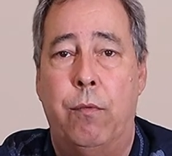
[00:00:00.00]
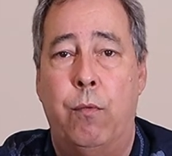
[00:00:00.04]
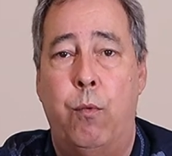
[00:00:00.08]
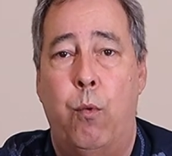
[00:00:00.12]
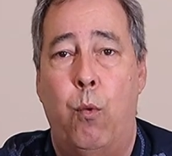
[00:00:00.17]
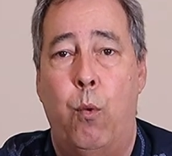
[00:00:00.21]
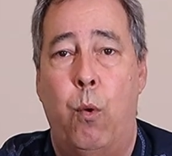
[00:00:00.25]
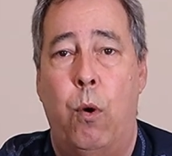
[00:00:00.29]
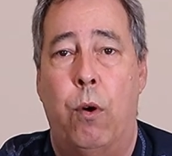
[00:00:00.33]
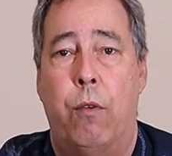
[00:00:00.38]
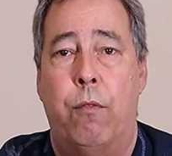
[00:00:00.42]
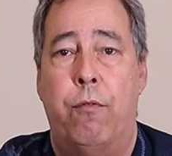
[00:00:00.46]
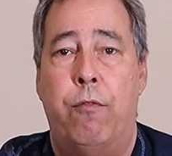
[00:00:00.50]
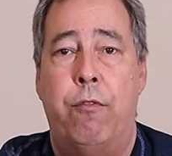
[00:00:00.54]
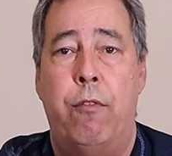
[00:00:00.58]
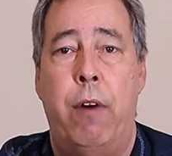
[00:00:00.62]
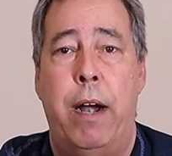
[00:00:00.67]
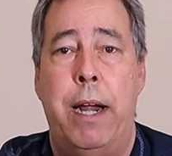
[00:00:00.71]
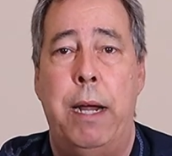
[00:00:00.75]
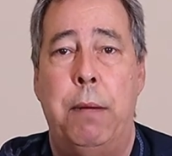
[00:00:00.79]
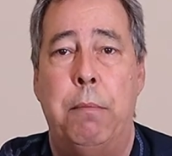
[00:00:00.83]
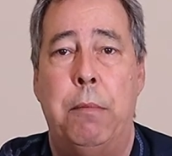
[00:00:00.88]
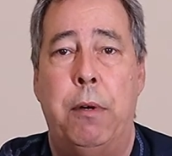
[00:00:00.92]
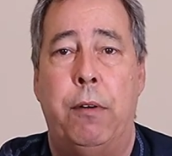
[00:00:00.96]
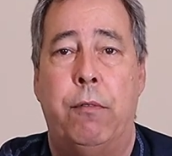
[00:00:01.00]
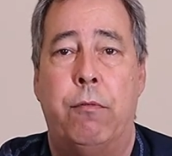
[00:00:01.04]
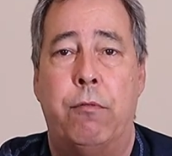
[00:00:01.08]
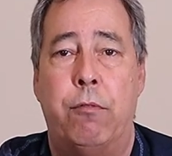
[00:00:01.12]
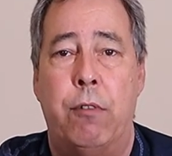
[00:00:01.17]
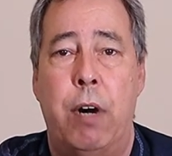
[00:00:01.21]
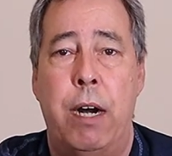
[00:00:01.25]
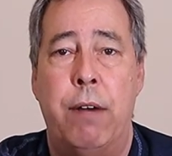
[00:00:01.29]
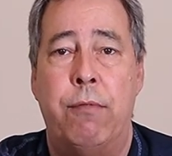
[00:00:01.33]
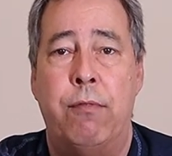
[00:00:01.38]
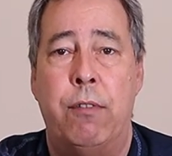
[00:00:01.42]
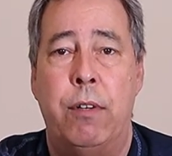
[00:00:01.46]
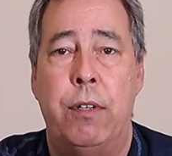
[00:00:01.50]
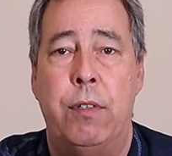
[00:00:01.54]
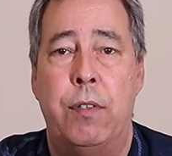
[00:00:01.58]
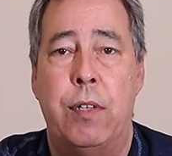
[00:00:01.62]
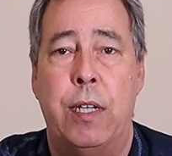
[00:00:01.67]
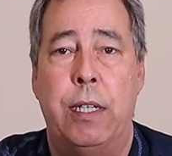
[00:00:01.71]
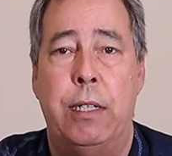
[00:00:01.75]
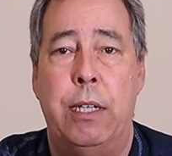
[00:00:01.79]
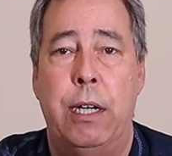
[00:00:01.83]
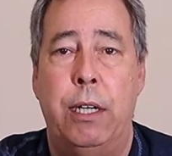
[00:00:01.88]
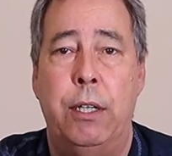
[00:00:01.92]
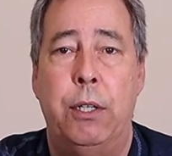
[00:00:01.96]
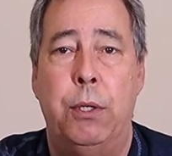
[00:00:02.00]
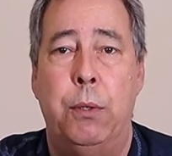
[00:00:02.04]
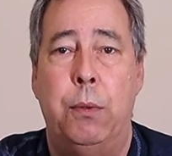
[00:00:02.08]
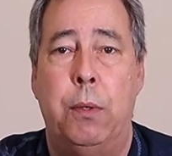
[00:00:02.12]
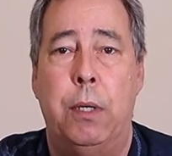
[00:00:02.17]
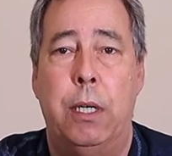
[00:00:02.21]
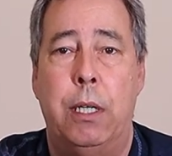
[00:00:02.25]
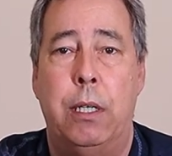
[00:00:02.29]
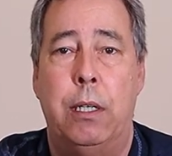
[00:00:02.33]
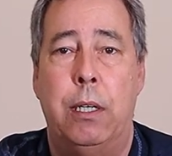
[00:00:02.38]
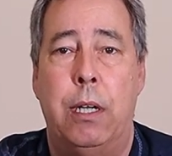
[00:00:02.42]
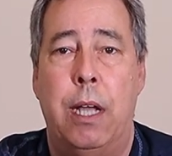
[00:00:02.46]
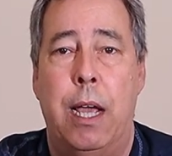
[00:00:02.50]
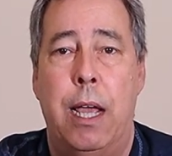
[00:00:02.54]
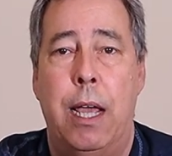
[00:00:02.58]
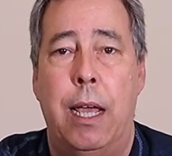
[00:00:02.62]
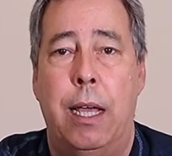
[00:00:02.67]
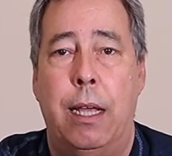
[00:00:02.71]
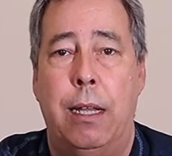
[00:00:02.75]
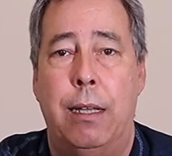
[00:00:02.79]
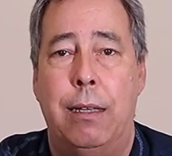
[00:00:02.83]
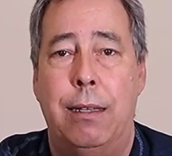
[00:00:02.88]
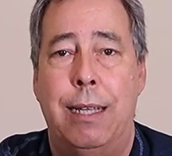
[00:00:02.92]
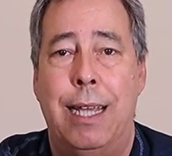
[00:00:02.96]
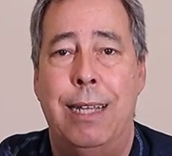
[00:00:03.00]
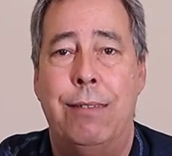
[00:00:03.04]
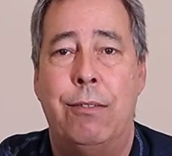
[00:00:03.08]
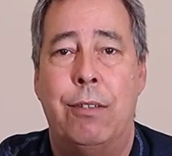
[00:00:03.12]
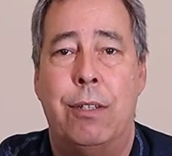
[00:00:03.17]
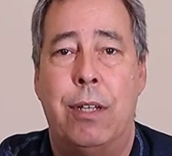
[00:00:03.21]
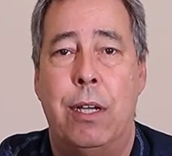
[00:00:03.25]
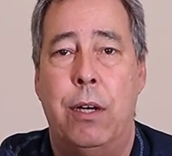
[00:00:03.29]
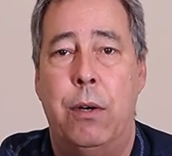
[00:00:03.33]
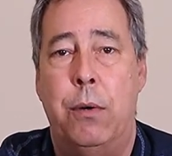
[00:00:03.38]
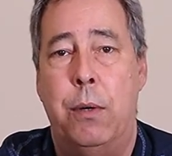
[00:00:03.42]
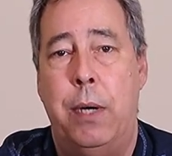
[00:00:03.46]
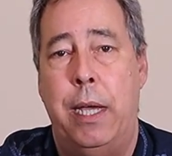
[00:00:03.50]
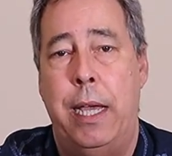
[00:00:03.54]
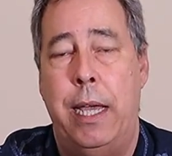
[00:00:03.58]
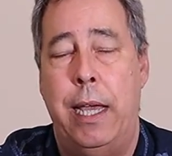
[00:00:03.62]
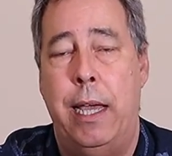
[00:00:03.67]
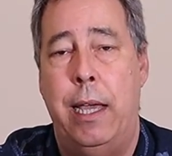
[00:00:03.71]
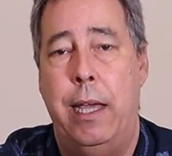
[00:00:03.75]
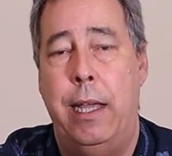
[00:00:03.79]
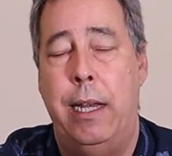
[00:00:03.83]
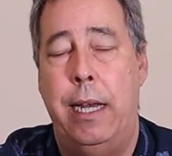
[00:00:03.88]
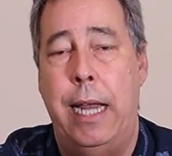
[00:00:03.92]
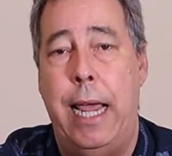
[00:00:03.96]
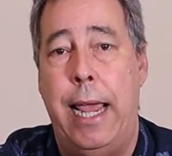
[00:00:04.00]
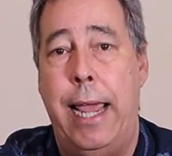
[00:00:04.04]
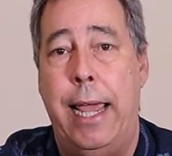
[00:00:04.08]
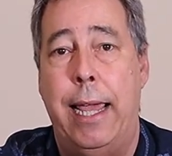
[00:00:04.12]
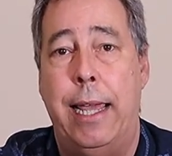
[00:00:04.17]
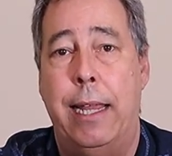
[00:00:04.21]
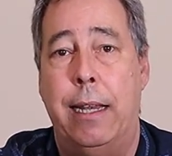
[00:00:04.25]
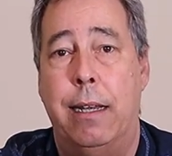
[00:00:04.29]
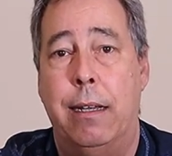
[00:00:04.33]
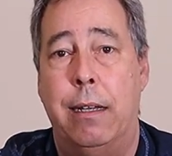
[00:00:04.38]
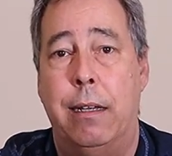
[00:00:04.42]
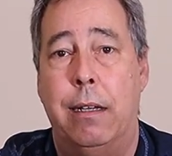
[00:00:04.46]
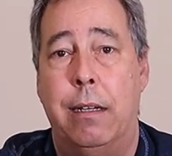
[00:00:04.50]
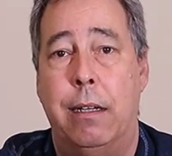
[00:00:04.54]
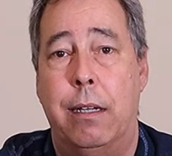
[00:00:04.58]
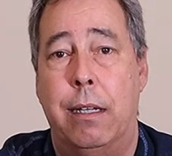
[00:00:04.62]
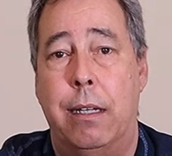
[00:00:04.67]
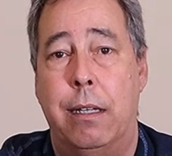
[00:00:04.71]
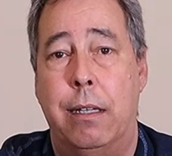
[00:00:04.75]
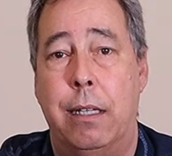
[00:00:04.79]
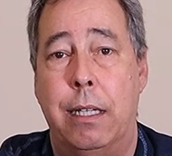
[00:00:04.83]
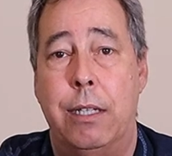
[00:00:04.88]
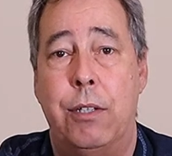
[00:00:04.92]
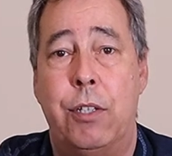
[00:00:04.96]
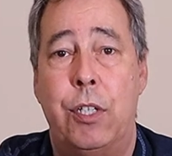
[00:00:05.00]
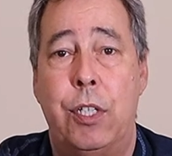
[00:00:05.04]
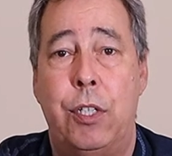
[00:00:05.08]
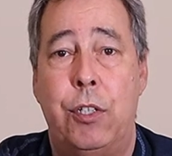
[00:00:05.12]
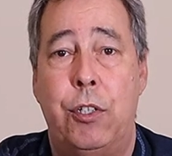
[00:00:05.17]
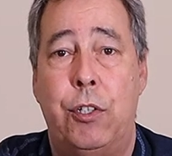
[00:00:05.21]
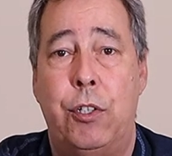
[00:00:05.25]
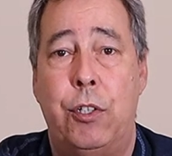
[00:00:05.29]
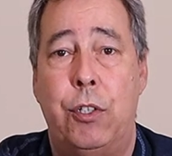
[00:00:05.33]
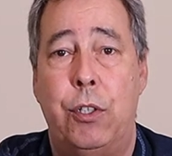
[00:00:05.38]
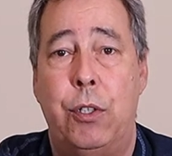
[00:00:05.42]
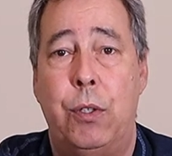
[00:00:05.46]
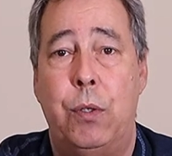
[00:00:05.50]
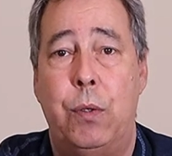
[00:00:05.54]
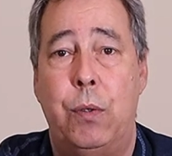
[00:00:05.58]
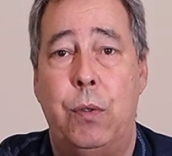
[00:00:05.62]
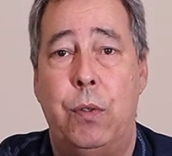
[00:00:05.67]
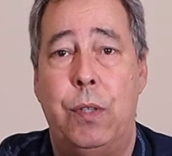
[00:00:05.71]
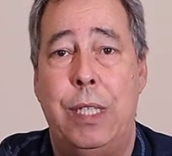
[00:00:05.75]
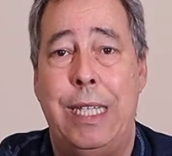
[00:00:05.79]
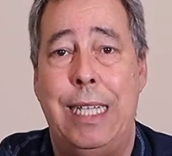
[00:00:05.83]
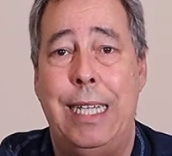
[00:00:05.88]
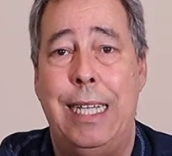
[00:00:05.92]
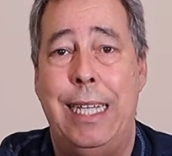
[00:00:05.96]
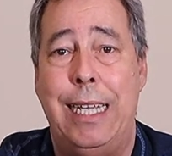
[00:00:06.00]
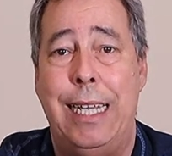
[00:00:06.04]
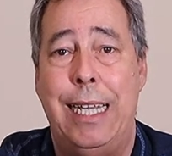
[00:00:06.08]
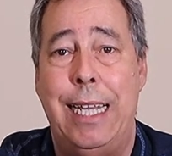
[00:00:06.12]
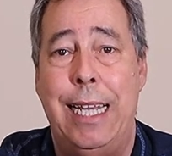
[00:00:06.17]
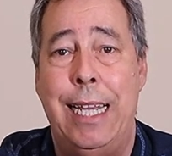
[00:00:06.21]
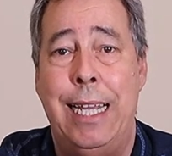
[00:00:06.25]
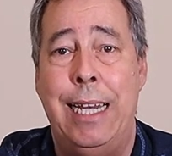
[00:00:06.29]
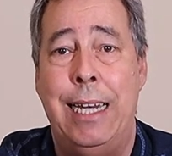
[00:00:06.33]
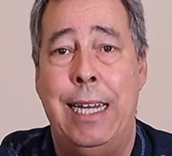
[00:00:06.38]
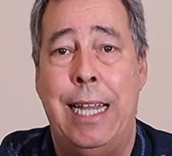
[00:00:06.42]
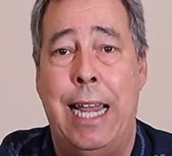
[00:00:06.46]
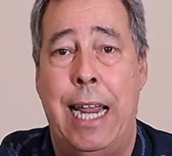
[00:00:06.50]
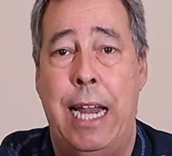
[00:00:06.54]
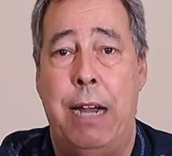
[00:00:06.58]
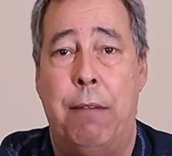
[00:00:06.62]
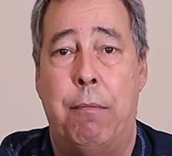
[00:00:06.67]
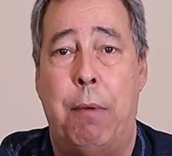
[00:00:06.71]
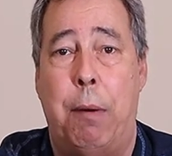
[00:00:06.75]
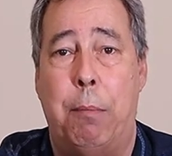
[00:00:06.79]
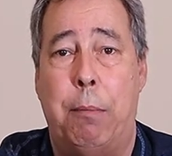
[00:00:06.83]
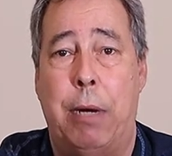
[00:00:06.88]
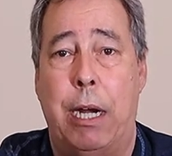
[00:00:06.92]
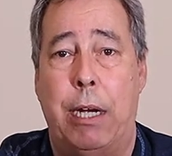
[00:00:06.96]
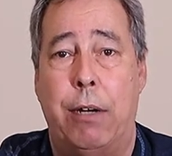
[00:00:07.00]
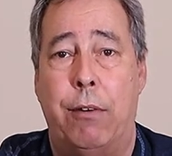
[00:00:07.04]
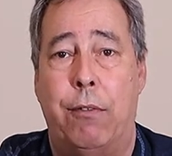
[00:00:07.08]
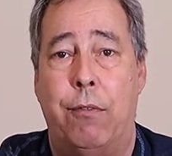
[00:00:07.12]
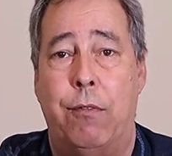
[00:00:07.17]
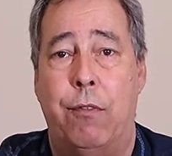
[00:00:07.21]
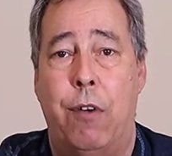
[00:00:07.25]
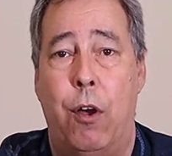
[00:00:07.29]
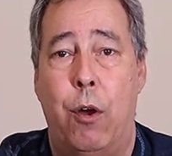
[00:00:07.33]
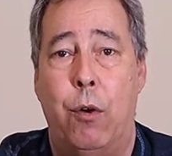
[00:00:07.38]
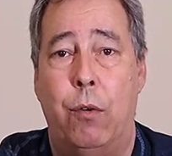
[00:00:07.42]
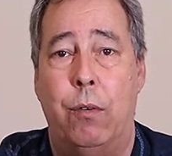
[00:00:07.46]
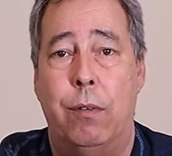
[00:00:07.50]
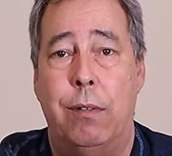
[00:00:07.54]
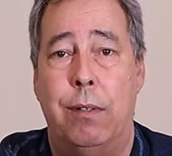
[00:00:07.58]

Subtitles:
For frame of reference, I tell you what, let's go ahead and listen to the in-camera microphone.